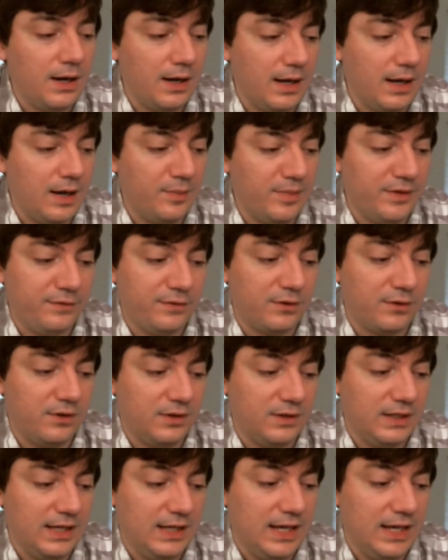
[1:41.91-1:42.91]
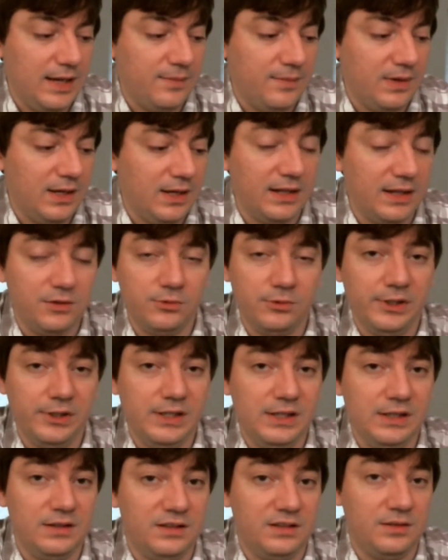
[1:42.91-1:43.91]
the game got
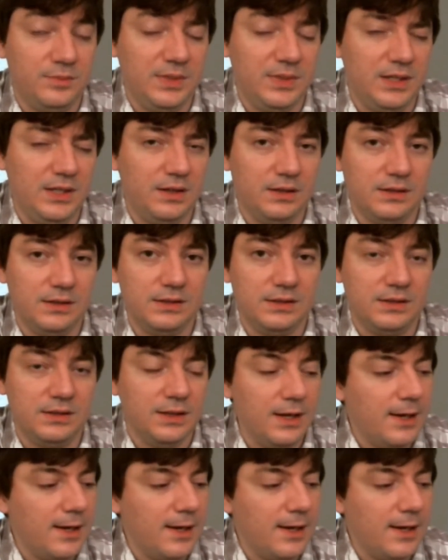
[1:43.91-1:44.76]
released, because